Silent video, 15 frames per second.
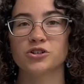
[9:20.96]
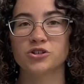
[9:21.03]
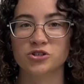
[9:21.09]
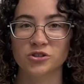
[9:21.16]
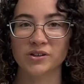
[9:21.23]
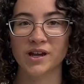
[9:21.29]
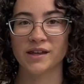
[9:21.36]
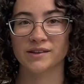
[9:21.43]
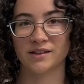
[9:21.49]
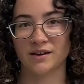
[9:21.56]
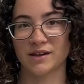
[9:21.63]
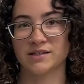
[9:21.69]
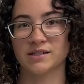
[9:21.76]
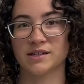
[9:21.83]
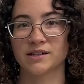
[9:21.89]
should get the
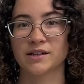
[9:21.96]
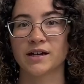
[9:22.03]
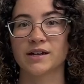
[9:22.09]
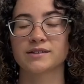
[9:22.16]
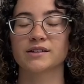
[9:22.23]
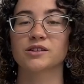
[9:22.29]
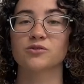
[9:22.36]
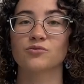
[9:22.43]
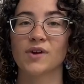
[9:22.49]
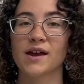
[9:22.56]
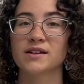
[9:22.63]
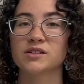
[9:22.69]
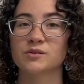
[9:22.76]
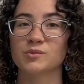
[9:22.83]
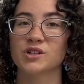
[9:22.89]
idea that the
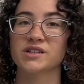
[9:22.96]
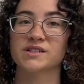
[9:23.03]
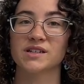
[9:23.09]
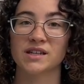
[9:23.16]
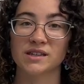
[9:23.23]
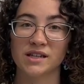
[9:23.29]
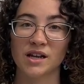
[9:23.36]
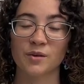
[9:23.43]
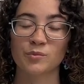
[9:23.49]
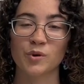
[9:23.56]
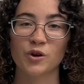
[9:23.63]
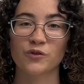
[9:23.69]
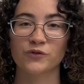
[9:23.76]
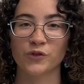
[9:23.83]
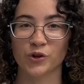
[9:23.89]
randomness in the number
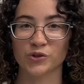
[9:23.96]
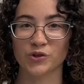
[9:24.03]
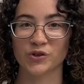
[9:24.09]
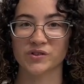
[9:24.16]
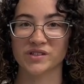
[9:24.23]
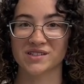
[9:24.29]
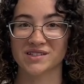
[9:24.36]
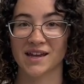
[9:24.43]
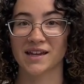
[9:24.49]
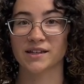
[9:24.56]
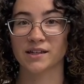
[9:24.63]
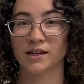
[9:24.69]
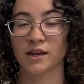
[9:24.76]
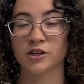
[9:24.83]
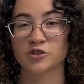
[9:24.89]
of photons
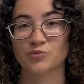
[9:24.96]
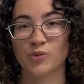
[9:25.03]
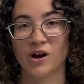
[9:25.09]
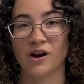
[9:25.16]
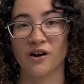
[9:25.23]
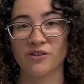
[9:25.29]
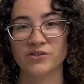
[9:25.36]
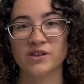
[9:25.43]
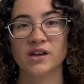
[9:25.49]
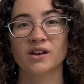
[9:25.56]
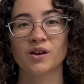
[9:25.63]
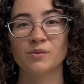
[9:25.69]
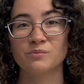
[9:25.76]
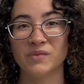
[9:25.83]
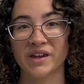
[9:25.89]
taking each path
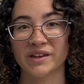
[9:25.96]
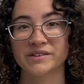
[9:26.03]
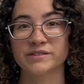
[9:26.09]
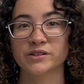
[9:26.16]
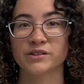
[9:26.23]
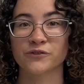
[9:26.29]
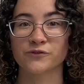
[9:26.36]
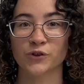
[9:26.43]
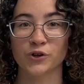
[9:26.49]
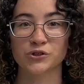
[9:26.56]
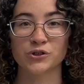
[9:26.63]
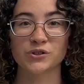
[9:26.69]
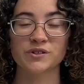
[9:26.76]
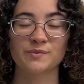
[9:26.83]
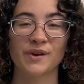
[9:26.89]
means that the
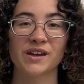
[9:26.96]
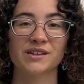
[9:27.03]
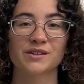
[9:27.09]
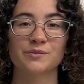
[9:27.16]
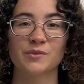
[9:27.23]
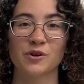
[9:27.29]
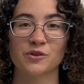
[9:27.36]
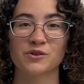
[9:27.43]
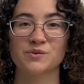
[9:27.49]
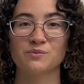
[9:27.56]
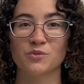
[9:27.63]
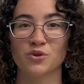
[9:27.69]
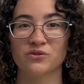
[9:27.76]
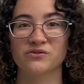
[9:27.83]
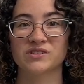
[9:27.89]
photons make the mirrors
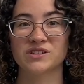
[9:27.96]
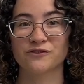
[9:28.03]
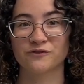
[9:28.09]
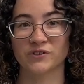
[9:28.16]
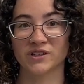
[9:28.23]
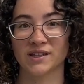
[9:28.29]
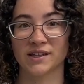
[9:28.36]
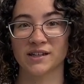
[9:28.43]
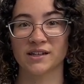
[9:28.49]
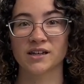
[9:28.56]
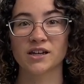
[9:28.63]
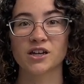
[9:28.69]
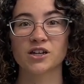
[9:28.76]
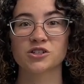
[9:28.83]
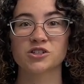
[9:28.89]
move differently,
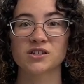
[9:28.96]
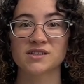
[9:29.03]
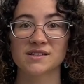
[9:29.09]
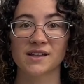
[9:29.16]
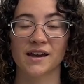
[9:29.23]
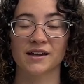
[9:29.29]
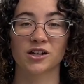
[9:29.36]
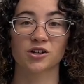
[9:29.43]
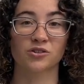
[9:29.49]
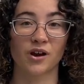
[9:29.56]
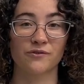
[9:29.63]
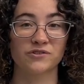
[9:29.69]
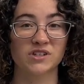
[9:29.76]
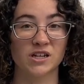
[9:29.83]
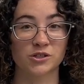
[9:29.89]
just like a
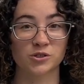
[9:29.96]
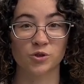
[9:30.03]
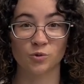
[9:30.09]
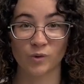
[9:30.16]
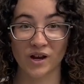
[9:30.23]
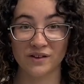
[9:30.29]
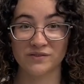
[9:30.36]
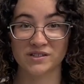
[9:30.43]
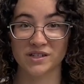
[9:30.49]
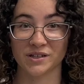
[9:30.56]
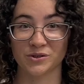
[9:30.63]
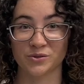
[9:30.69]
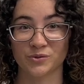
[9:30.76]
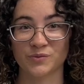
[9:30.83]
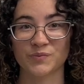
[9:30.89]
gravitational wave
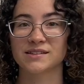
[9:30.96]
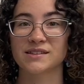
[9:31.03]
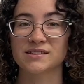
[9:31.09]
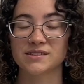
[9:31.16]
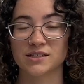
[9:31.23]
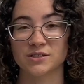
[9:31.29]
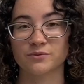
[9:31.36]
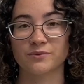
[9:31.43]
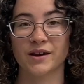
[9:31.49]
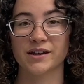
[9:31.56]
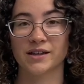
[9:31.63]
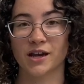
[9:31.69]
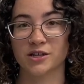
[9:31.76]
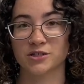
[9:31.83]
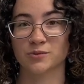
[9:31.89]
signal. This is
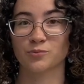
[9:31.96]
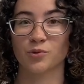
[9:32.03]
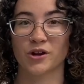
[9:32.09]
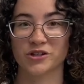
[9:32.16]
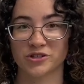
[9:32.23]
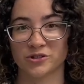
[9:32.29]
radiation pressure